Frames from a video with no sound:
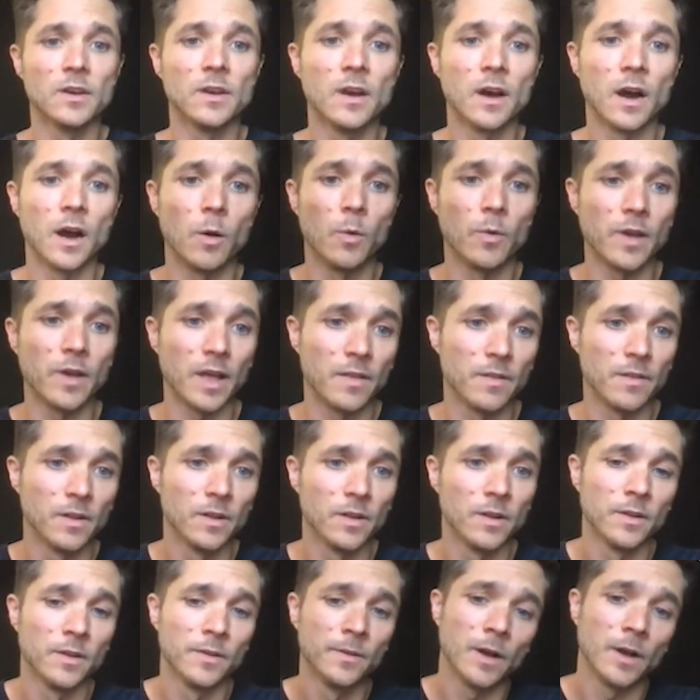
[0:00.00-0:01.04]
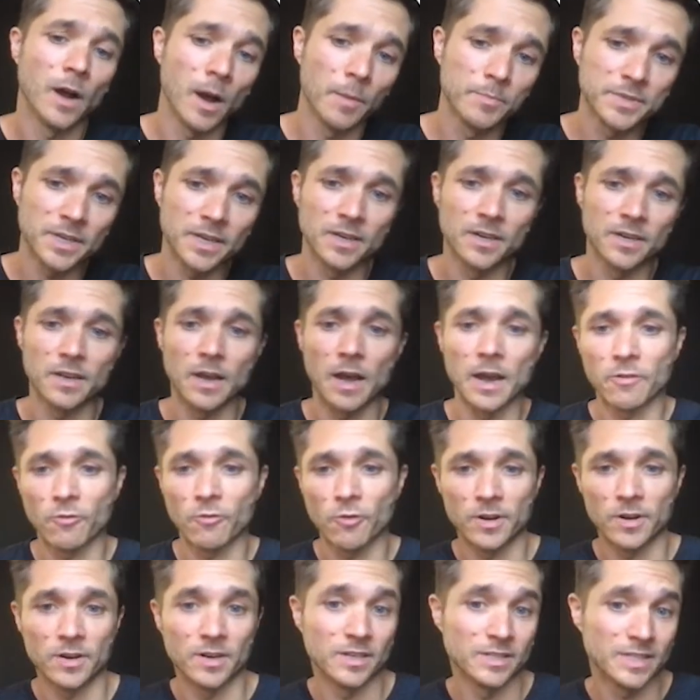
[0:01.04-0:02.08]
we got updated. I
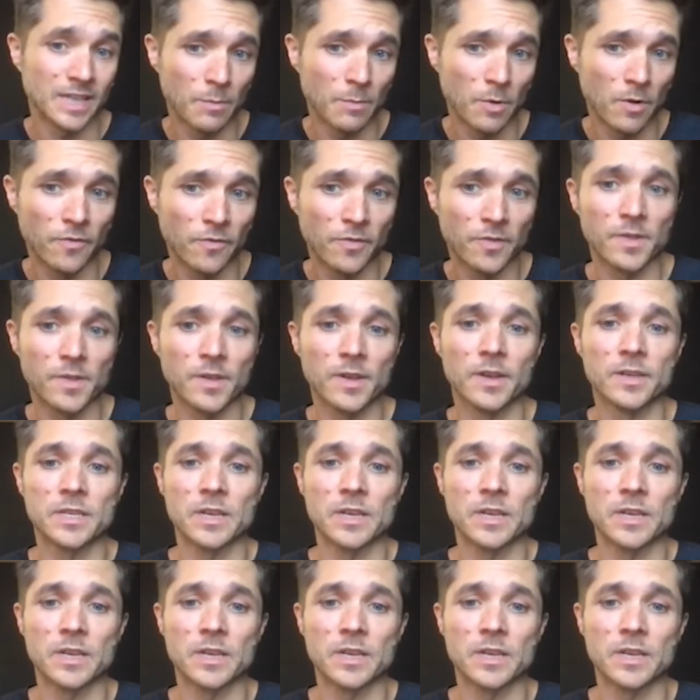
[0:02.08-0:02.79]
created a demo for this.